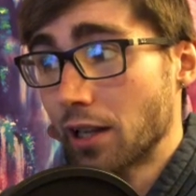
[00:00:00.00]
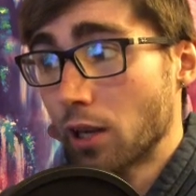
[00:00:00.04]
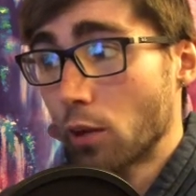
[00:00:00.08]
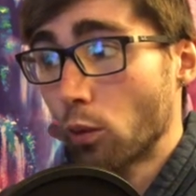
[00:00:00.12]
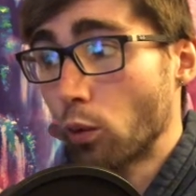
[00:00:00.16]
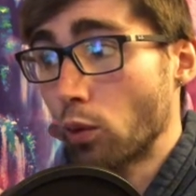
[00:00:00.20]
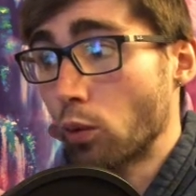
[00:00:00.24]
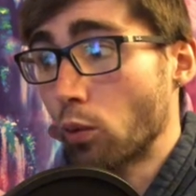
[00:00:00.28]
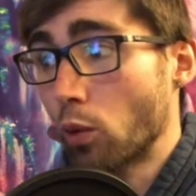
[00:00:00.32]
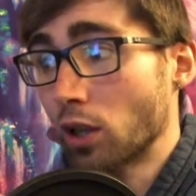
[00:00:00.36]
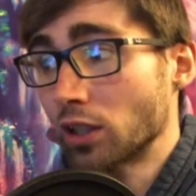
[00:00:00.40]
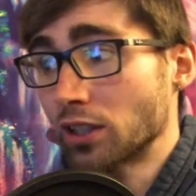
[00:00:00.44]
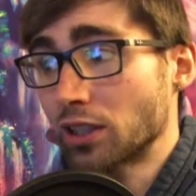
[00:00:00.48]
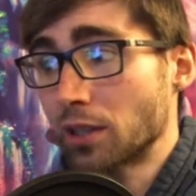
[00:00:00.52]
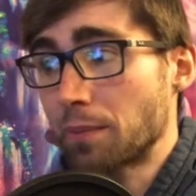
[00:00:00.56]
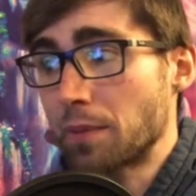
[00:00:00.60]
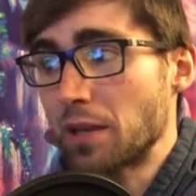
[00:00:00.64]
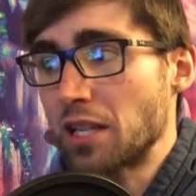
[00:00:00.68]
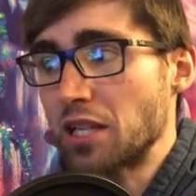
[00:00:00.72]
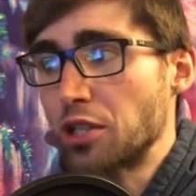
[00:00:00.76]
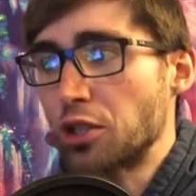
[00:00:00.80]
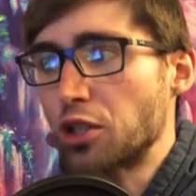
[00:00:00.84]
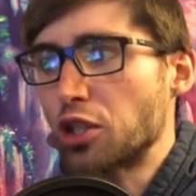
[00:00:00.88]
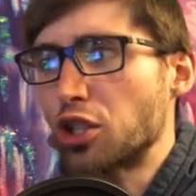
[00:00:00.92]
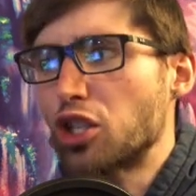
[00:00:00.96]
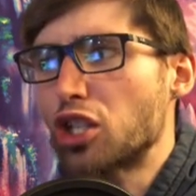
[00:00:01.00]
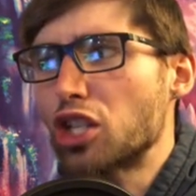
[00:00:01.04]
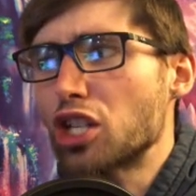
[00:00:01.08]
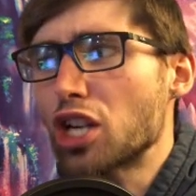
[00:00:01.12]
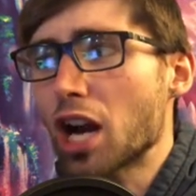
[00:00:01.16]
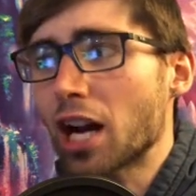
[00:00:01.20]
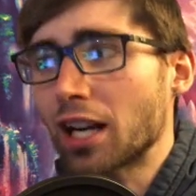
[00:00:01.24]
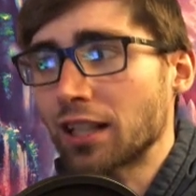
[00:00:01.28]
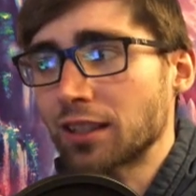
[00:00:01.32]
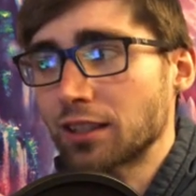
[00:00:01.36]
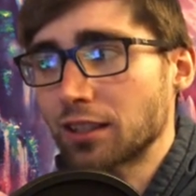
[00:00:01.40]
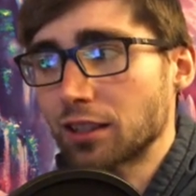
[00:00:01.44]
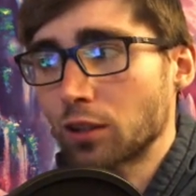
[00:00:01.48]
We want to be
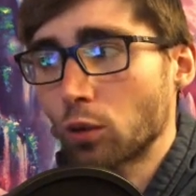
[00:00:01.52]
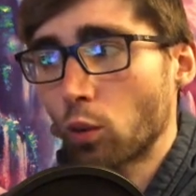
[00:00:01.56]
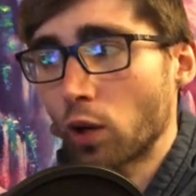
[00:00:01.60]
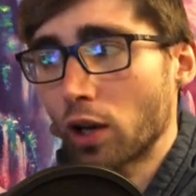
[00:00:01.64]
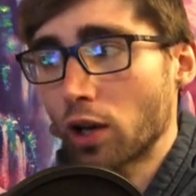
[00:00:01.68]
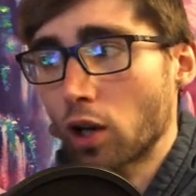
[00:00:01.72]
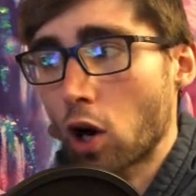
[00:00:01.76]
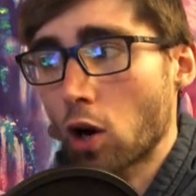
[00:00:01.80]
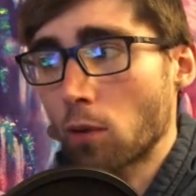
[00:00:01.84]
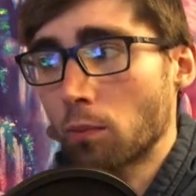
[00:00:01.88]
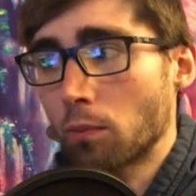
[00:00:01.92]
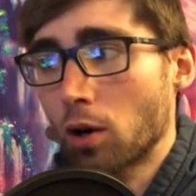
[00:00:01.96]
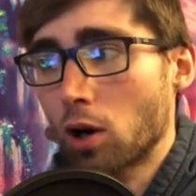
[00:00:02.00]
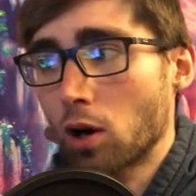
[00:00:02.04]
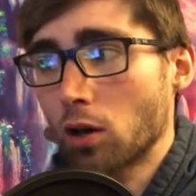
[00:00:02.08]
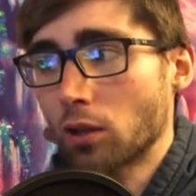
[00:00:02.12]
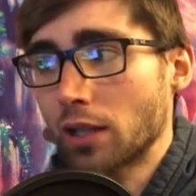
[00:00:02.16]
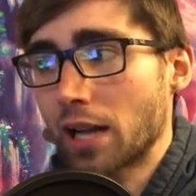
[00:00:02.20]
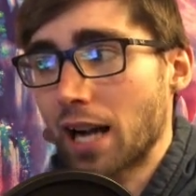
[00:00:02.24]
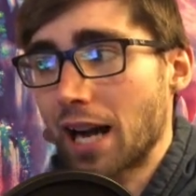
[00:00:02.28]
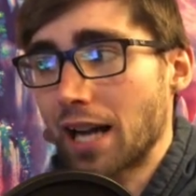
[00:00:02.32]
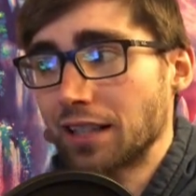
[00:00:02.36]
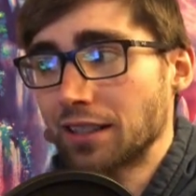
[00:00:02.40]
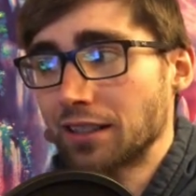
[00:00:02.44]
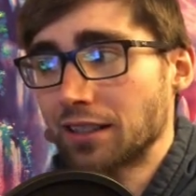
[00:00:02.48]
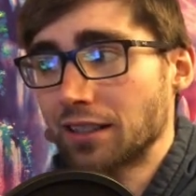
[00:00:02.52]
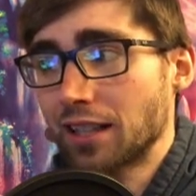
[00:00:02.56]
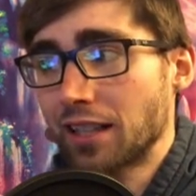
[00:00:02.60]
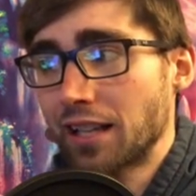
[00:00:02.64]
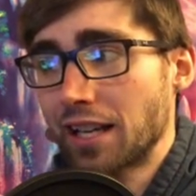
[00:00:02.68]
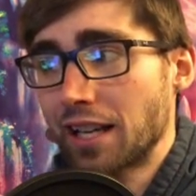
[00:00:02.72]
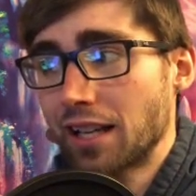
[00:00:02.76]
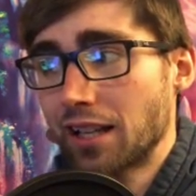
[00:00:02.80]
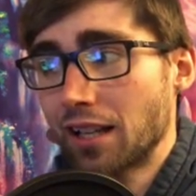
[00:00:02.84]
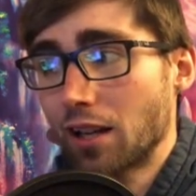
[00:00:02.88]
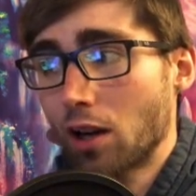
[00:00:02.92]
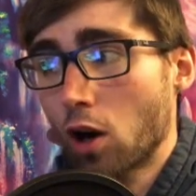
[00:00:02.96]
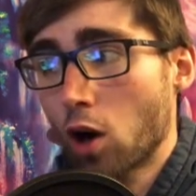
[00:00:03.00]
just where our ball guide is going
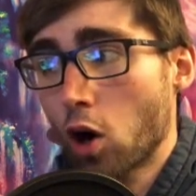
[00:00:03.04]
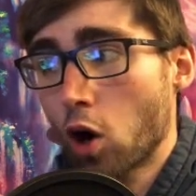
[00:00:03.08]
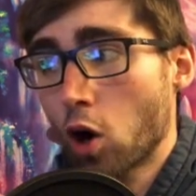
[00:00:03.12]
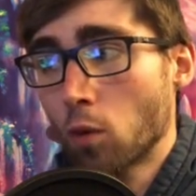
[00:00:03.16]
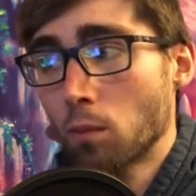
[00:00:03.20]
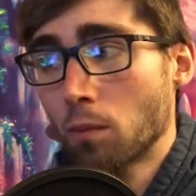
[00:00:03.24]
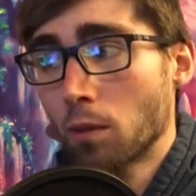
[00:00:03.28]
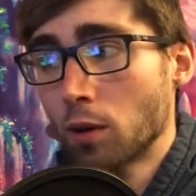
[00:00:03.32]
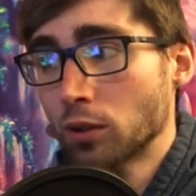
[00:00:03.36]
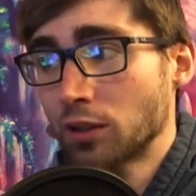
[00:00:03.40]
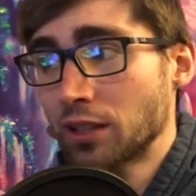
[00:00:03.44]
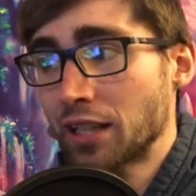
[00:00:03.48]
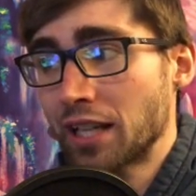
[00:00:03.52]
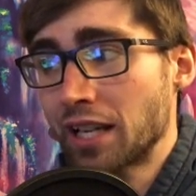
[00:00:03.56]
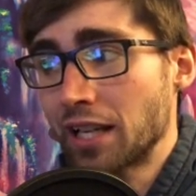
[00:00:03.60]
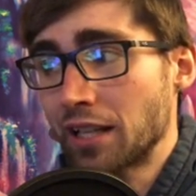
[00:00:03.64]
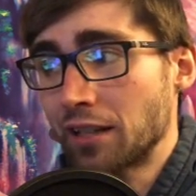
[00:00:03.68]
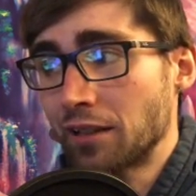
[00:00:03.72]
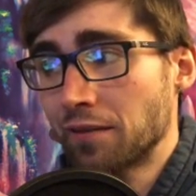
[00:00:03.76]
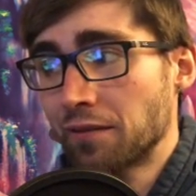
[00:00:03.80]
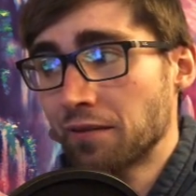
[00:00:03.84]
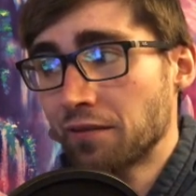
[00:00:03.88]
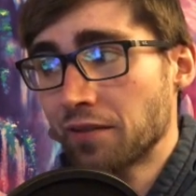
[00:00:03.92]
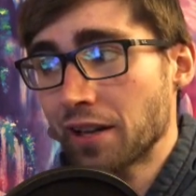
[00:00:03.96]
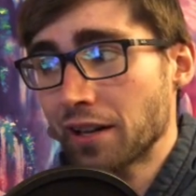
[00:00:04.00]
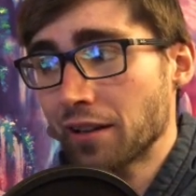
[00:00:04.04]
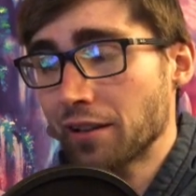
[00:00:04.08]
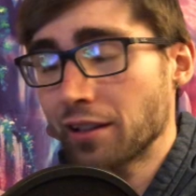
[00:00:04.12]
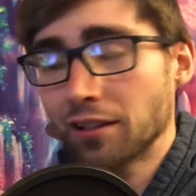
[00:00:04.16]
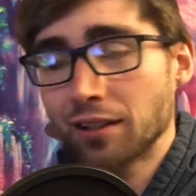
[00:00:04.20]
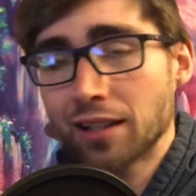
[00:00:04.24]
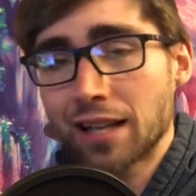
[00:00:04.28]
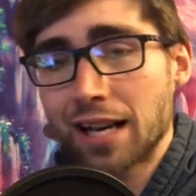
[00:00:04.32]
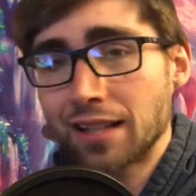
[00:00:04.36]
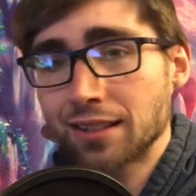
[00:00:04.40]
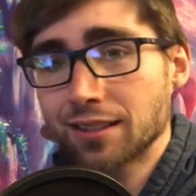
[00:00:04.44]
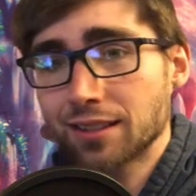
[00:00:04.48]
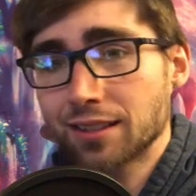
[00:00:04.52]
to almost hit the very
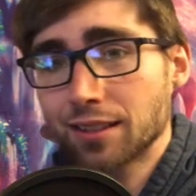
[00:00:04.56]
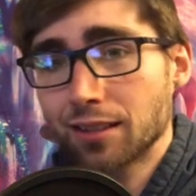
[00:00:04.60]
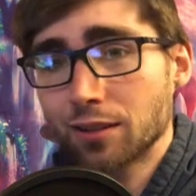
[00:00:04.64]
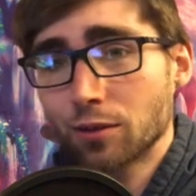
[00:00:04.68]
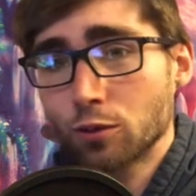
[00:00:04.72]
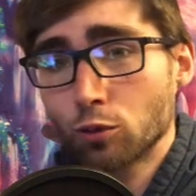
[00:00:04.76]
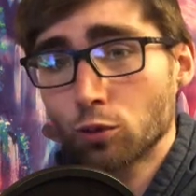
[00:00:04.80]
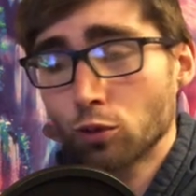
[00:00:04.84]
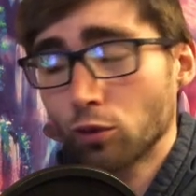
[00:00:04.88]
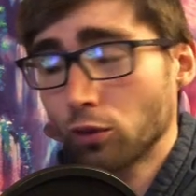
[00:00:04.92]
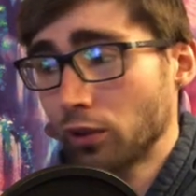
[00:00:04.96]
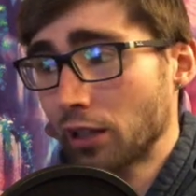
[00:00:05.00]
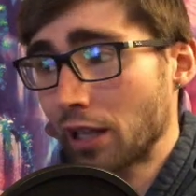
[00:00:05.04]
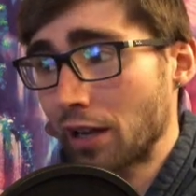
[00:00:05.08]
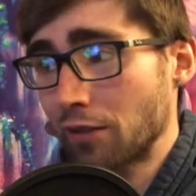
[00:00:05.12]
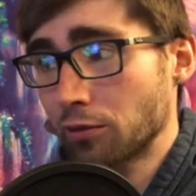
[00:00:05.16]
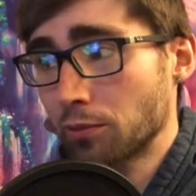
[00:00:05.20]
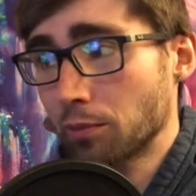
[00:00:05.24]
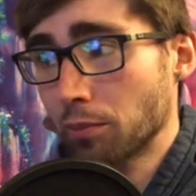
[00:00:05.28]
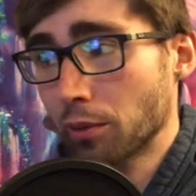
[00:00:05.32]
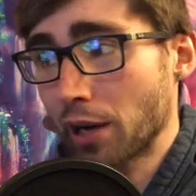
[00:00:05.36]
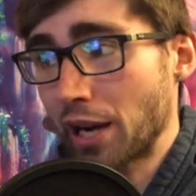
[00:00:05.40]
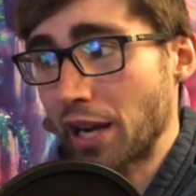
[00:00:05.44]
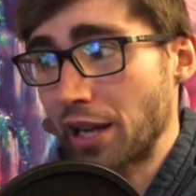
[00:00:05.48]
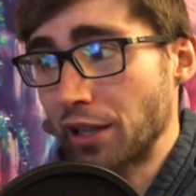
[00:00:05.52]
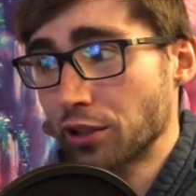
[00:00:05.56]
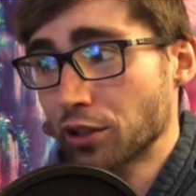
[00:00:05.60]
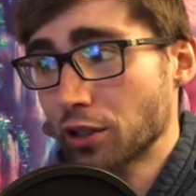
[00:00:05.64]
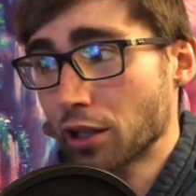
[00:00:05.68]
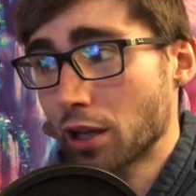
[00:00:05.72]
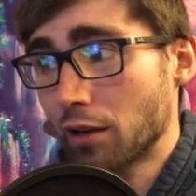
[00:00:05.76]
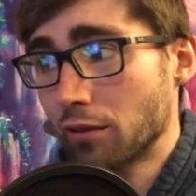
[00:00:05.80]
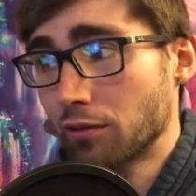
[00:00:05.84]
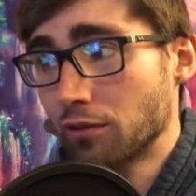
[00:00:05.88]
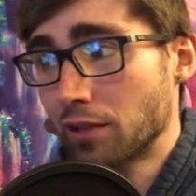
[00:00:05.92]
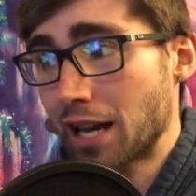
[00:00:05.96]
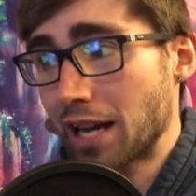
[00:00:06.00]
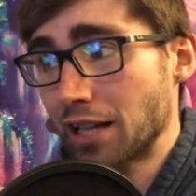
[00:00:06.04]
last left branch
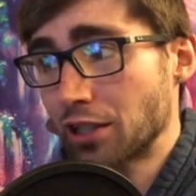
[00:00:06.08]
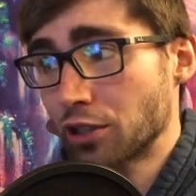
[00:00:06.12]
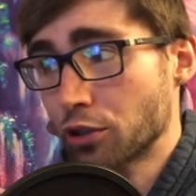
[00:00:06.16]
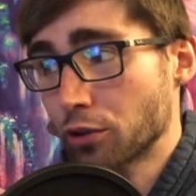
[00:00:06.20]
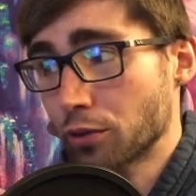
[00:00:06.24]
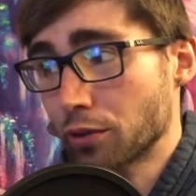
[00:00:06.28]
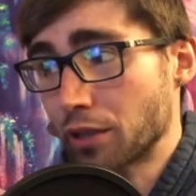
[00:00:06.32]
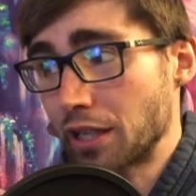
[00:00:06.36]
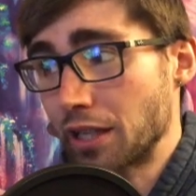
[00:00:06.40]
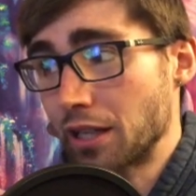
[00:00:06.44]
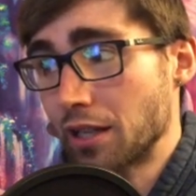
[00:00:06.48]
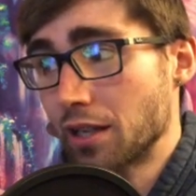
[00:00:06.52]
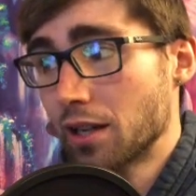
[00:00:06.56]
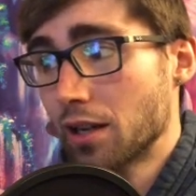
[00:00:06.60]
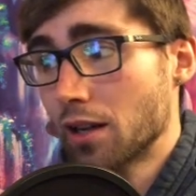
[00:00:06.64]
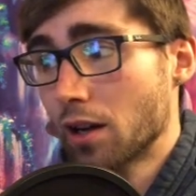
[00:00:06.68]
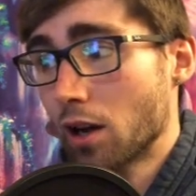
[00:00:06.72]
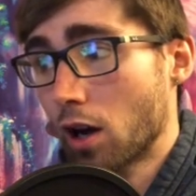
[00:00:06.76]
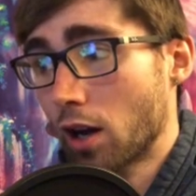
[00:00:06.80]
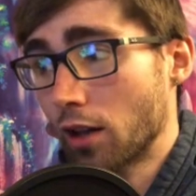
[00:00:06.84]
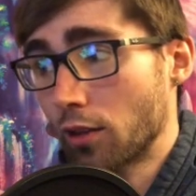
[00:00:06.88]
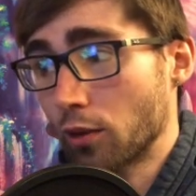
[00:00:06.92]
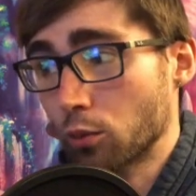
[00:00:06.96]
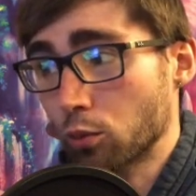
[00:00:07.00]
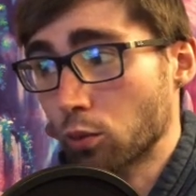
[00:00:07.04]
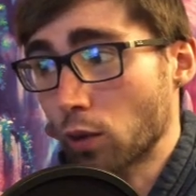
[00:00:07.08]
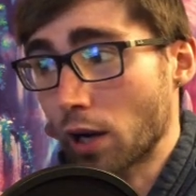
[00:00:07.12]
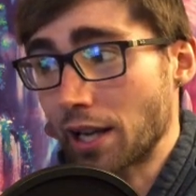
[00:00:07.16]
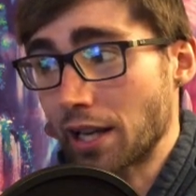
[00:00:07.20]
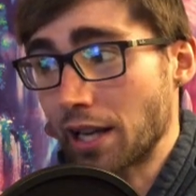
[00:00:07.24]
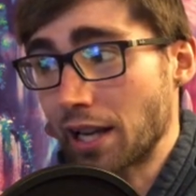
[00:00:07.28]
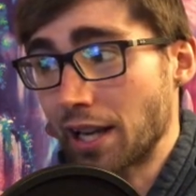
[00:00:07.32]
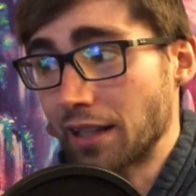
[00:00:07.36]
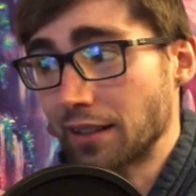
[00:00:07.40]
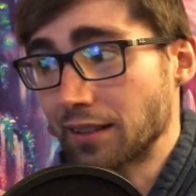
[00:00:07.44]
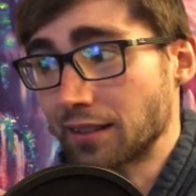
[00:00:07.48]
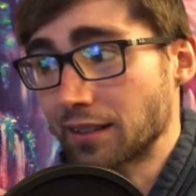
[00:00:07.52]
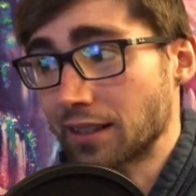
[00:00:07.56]
of that tree on the right
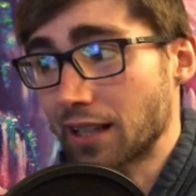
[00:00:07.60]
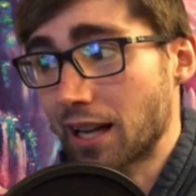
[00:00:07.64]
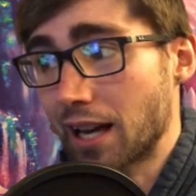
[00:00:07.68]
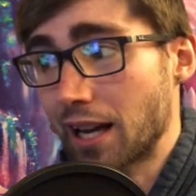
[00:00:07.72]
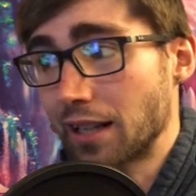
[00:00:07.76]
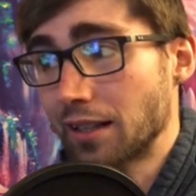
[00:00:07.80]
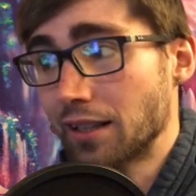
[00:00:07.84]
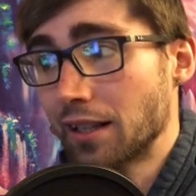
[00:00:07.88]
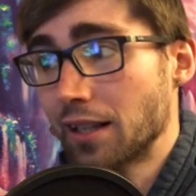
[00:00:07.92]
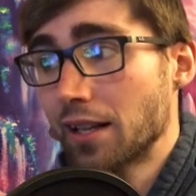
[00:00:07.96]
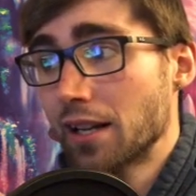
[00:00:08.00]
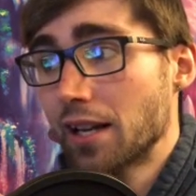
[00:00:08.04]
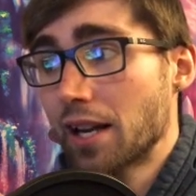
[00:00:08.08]
hand side,